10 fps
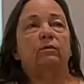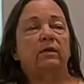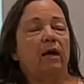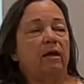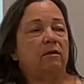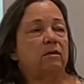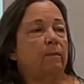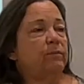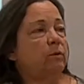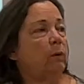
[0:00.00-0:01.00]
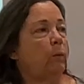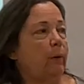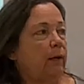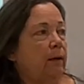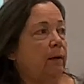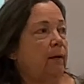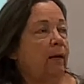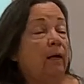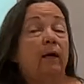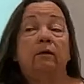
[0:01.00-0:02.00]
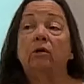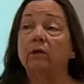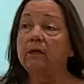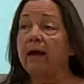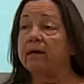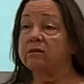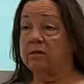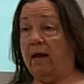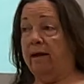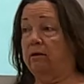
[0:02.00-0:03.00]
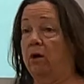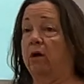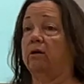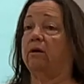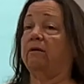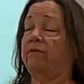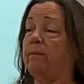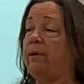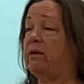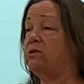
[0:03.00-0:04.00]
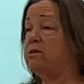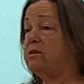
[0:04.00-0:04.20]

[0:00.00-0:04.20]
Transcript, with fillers: few days, up to a week. It could last a lot longer if the patient's